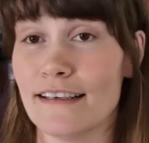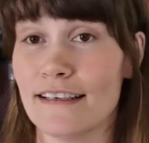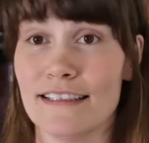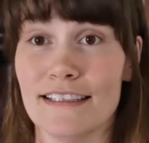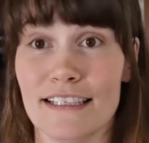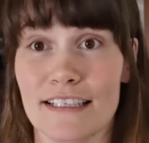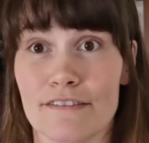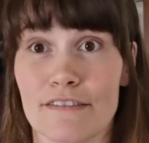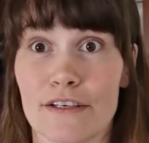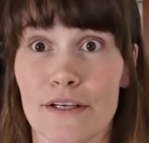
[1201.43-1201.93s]
I
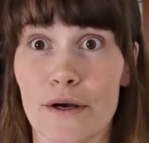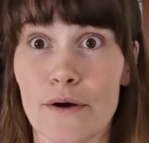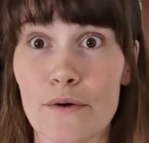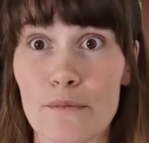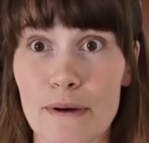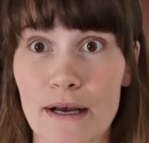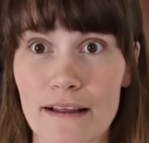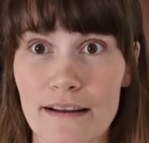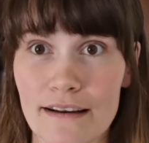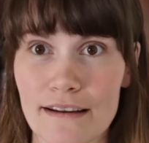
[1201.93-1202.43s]
didn't even know
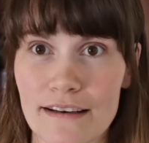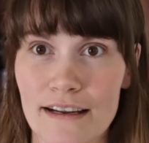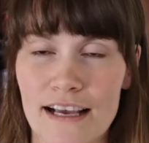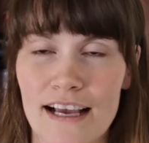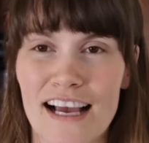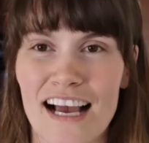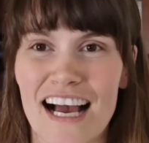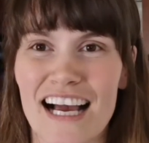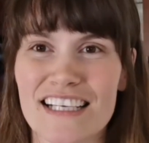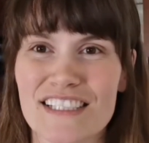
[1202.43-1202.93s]
about it.
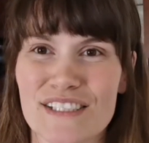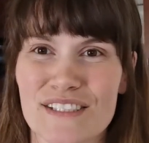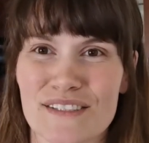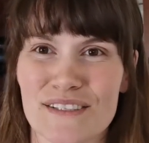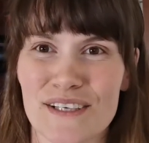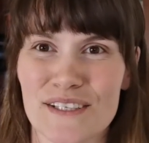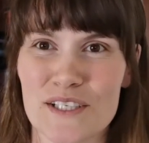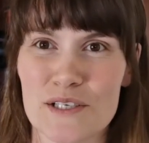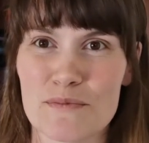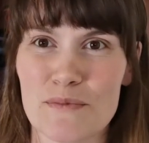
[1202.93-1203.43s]
I just
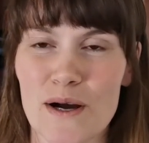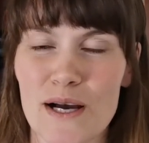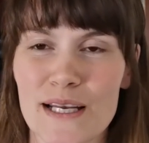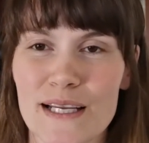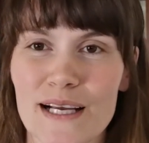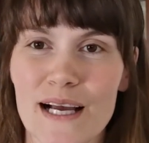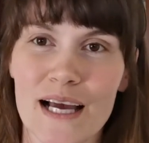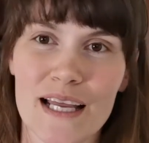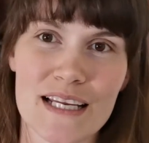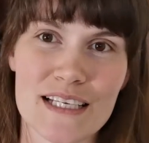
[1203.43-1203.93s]
thought your
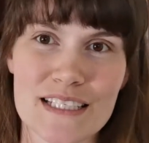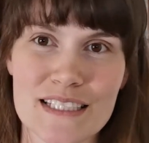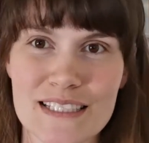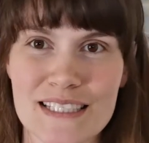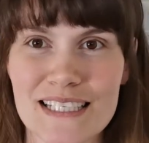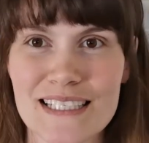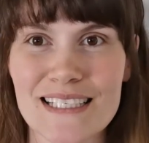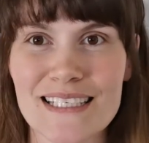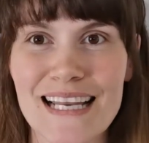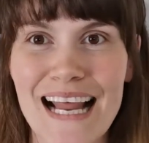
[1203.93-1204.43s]
body kind of just
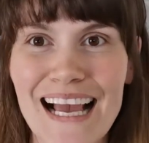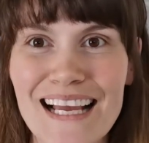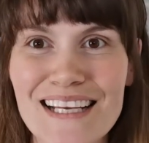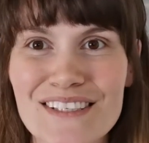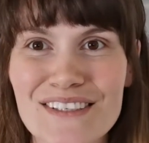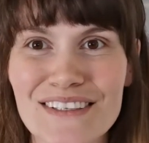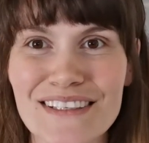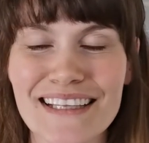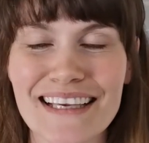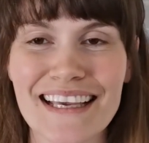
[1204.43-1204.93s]
does it
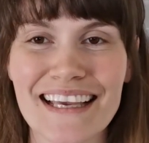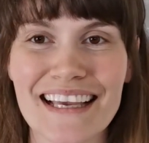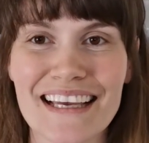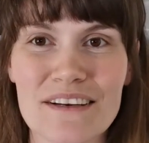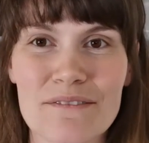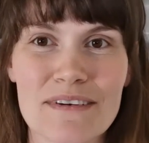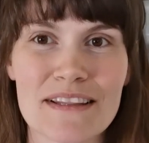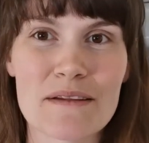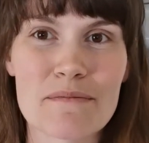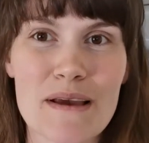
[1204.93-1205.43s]
naturally,
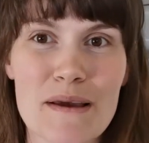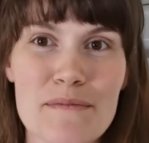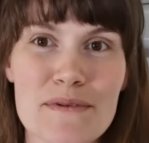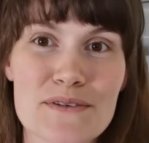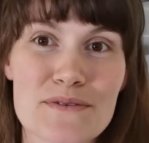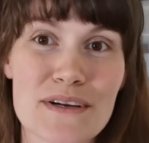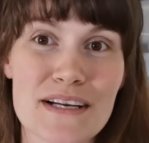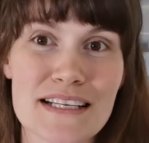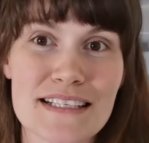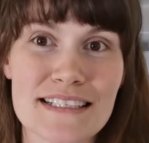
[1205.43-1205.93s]
and when the
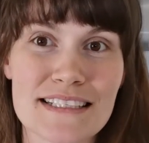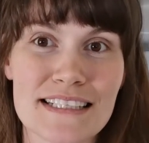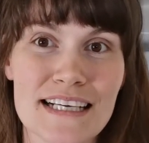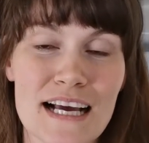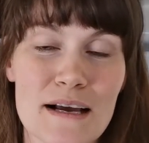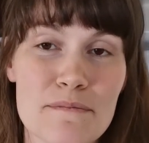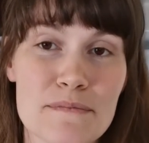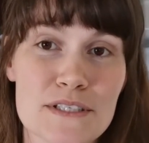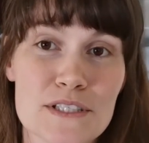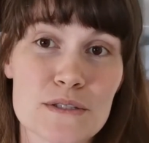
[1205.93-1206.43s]
baby's ready to
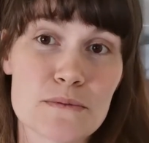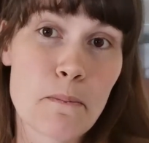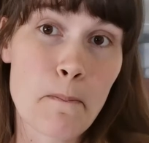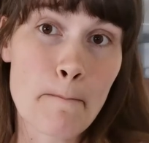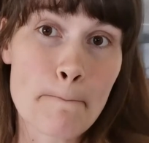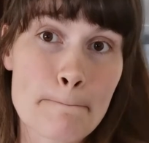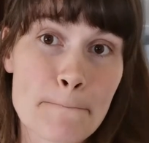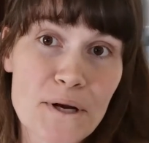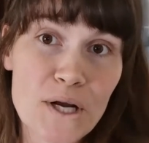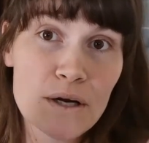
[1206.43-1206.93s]
come, it just
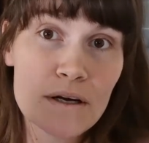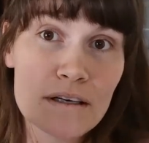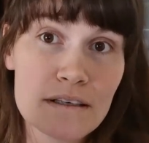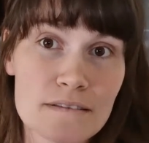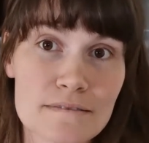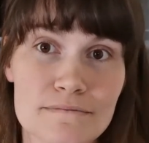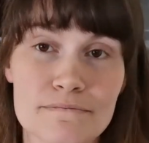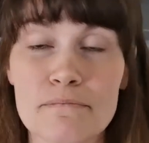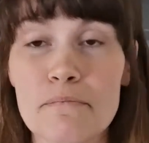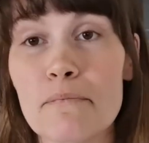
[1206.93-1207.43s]

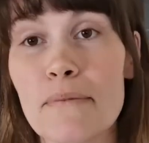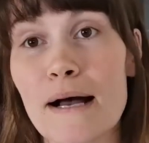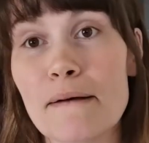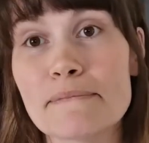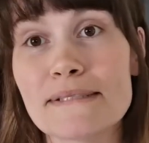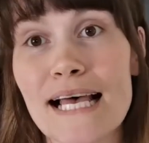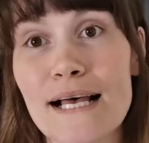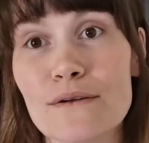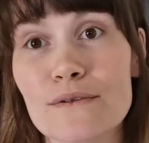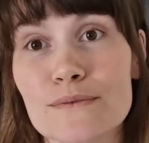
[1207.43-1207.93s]

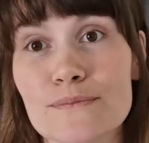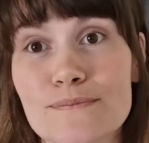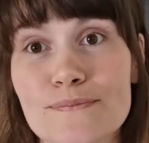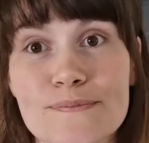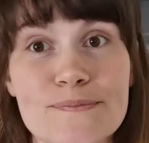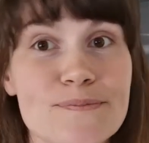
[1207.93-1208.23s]
pops out.